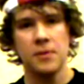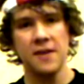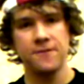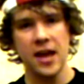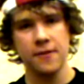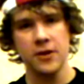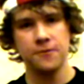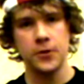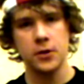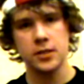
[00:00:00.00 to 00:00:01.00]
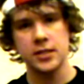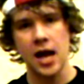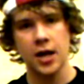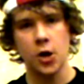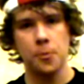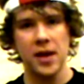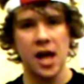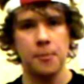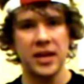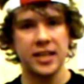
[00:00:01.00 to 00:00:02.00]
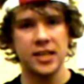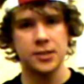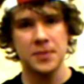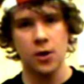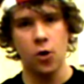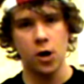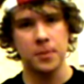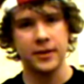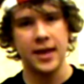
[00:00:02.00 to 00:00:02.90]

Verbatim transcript: My favorite food is Taco Bell, but it gives me horrible